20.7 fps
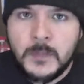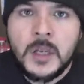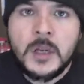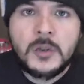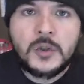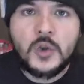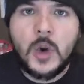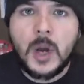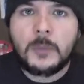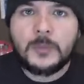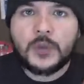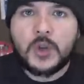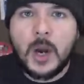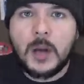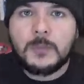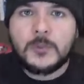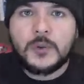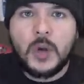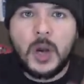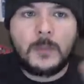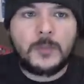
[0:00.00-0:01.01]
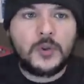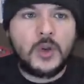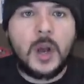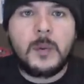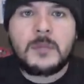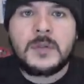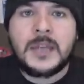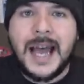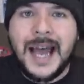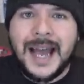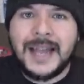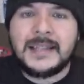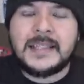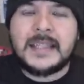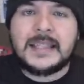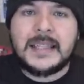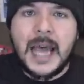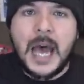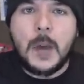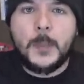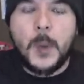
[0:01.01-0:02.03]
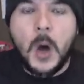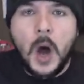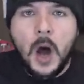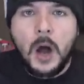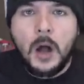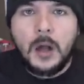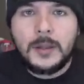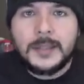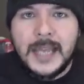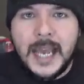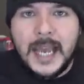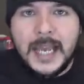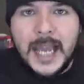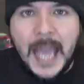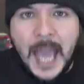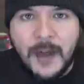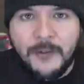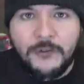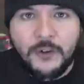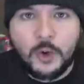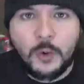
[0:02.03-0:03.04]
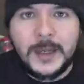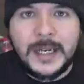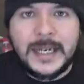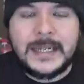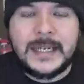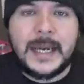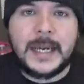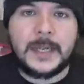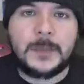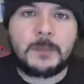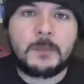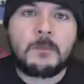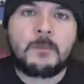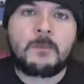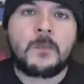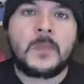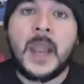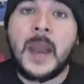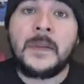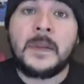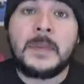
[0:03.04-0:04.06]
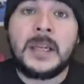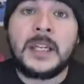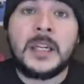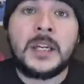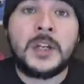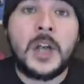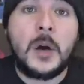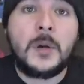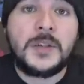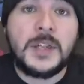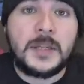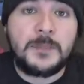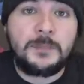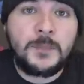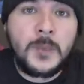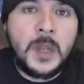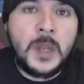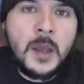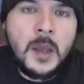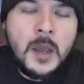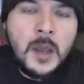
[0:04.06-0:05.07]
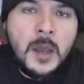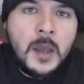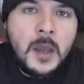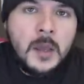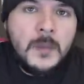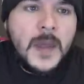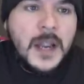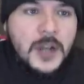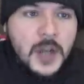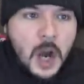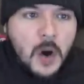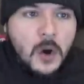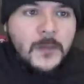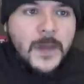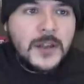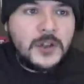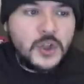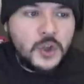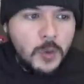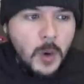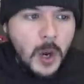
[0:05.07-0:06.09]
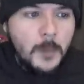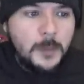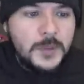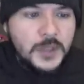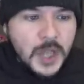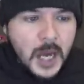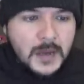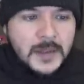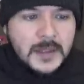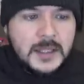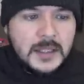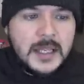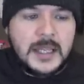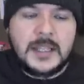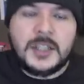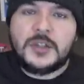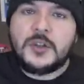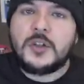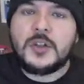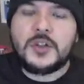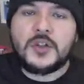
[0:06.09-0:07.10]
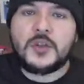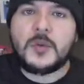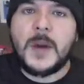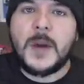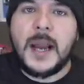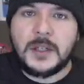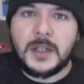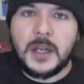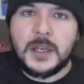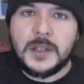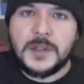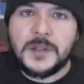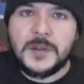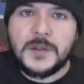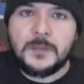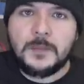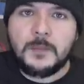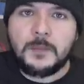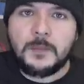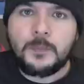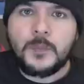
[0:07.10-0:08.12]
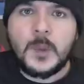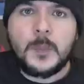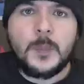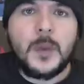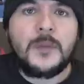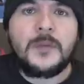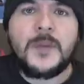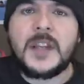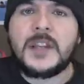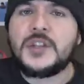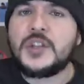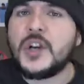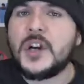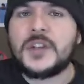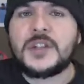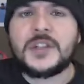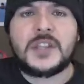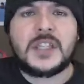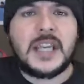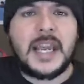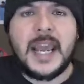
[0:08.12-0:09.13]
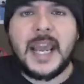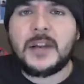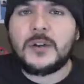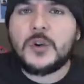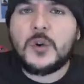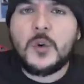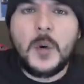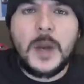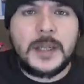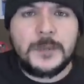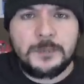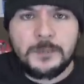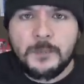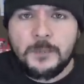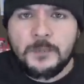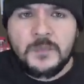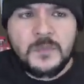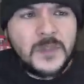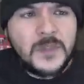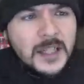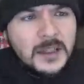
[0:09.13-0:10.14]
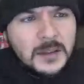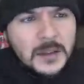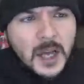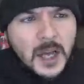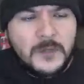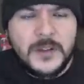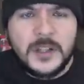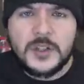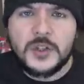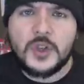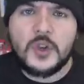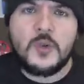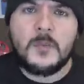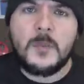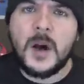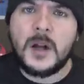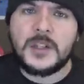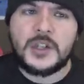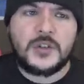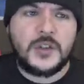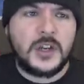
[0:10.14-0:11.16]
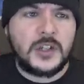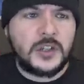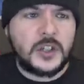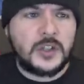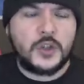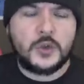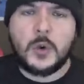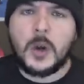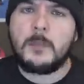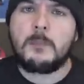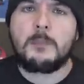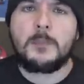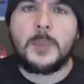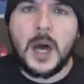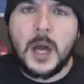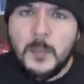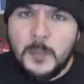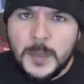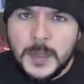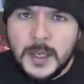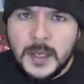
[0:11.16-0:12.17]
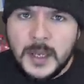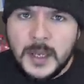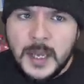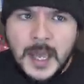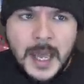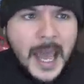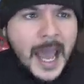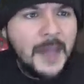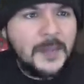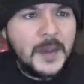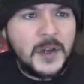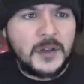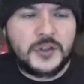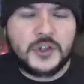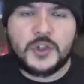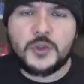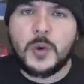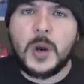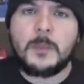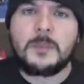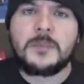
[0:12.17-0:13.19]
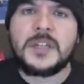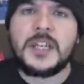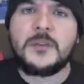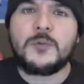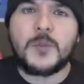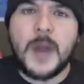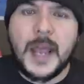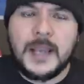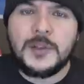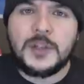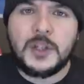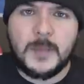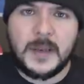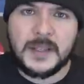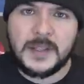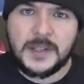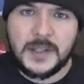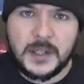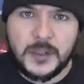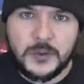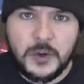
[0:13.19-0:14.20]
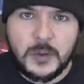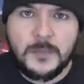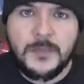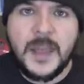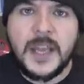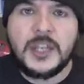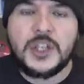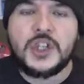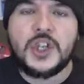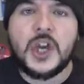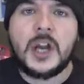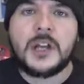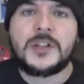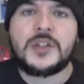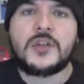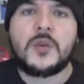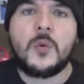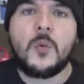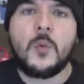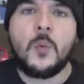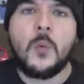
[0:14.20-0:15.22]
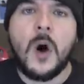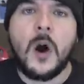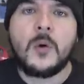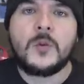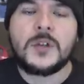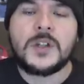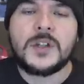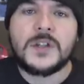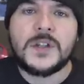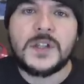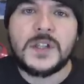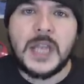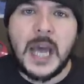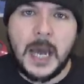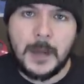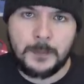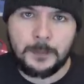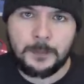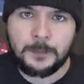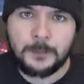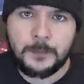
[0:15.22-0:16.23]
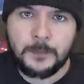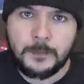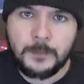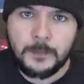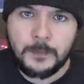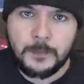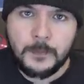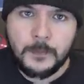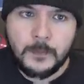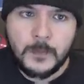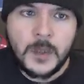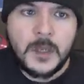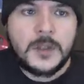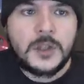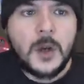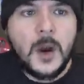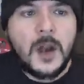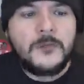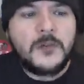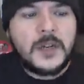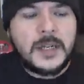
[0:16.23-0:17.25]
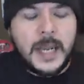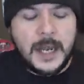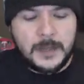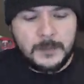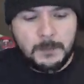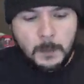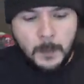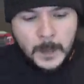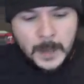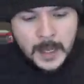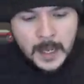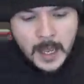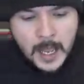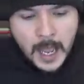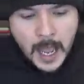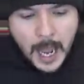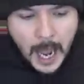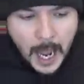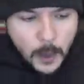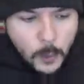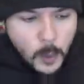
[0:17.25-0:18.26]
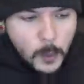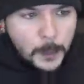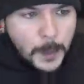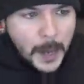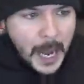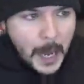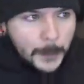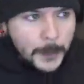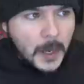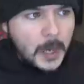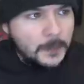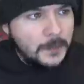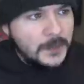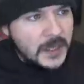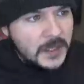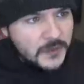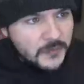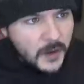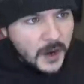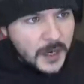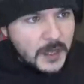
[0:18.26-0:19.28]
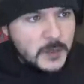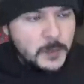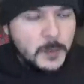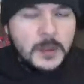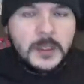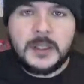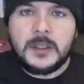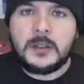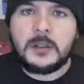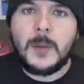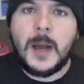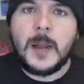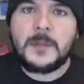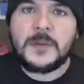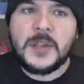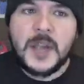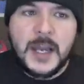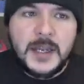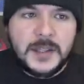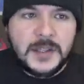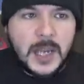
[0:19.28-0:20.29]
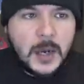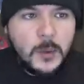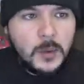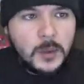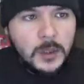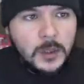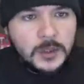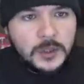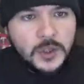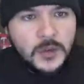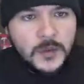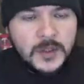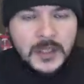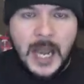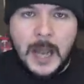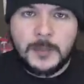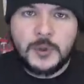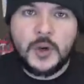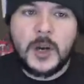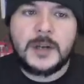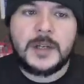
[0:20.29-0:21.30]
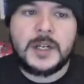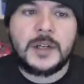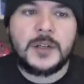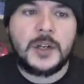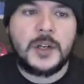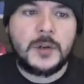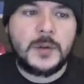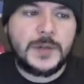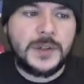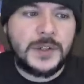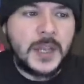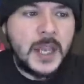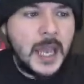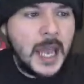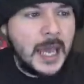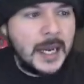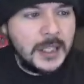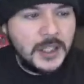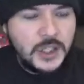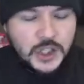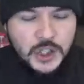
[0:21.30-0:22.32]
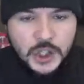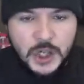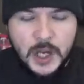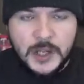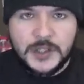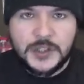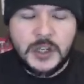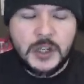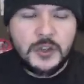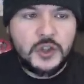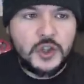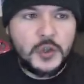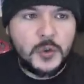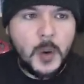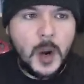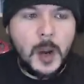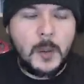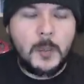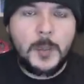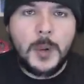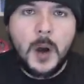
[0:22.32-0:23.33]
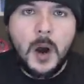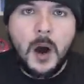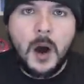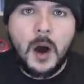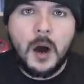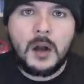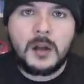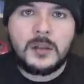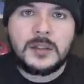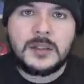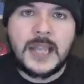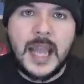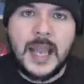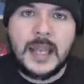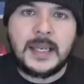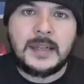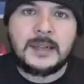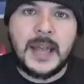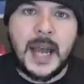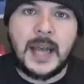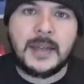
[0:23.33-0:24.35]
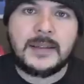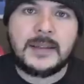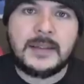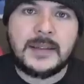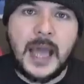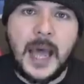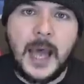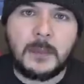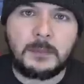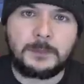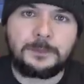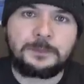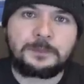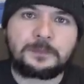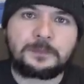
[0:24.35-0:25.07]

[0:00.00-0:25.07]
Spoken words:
Trump, Trump, Trump, Trump, nonstop, all day, every day. And the media knows it. They know that Trump does things to distract us, but they just can't quit. They love it too much. There's the Trump bump, and there's Trump derangement syndrome. They just won't stop. So every day, I will pop up these various political websites, I will look to the top trending news, and it's just Trump all day, nonstop.